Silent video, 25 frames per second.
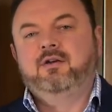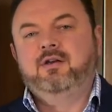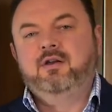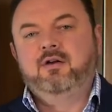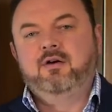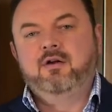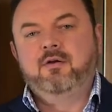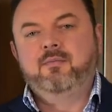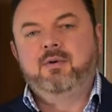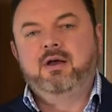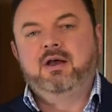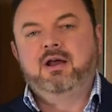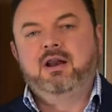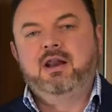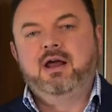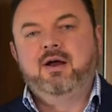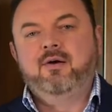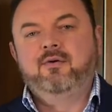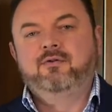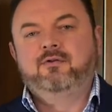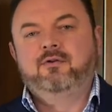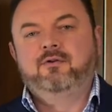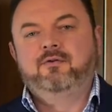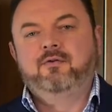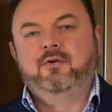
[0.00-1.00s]
And you've got to make
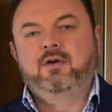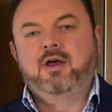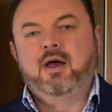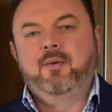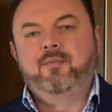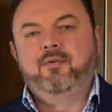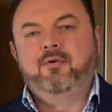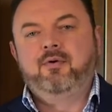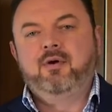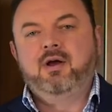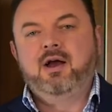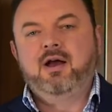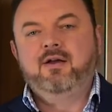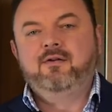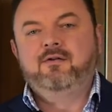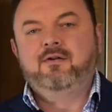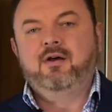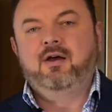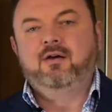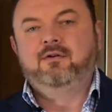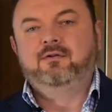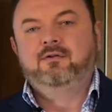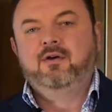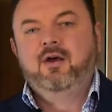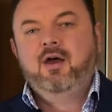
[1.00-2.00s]
allowances for capital gain
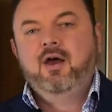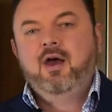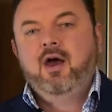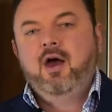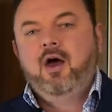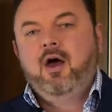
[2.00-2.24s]
tax.